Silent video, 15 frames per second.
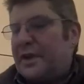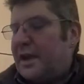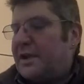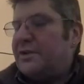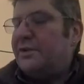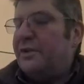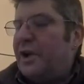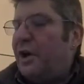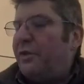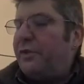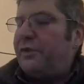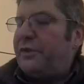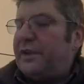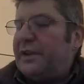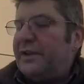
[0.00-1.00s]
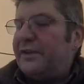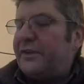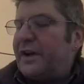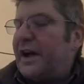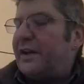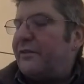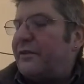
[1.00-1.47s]
And you know that the
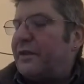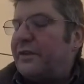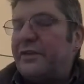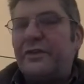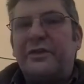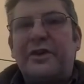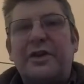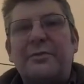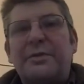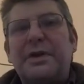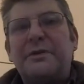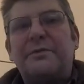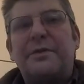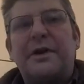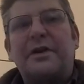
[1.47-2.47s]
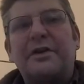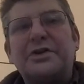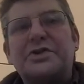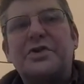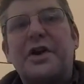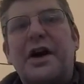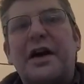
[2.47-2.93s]
inside of this is going to be fairly
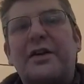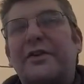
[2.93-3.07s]
dry,